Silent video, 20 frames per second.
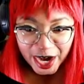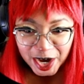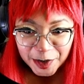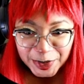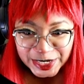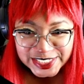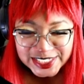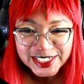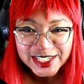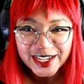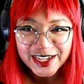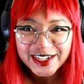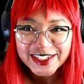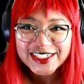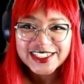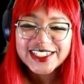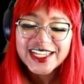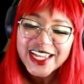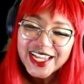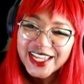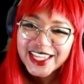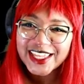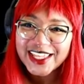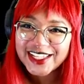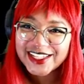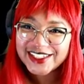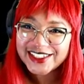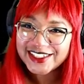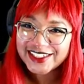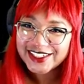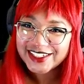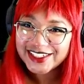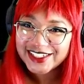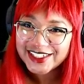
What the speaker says: am I stuck? Dang it!